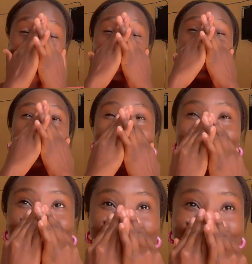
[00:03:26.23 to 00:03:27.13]
March
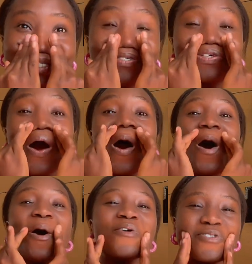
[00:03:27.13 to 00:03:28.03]
was
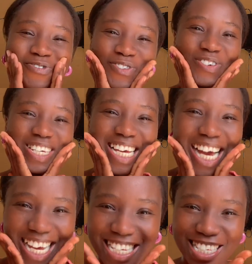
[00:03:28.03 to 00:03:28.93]
tough, you
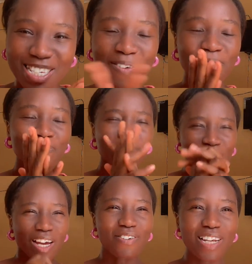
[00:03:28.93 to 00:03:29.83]
guys.
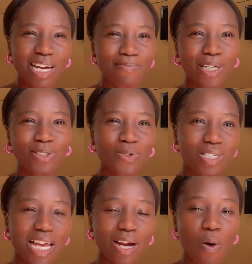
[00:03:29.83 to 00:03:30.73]
I feel like March was
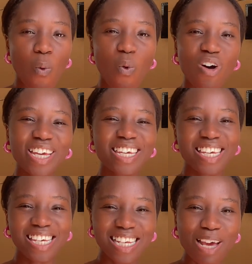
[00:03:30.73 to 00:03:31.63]
like
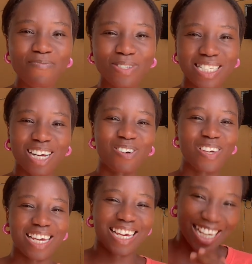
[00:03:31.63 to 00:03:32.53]
wonky. Let me put it that way.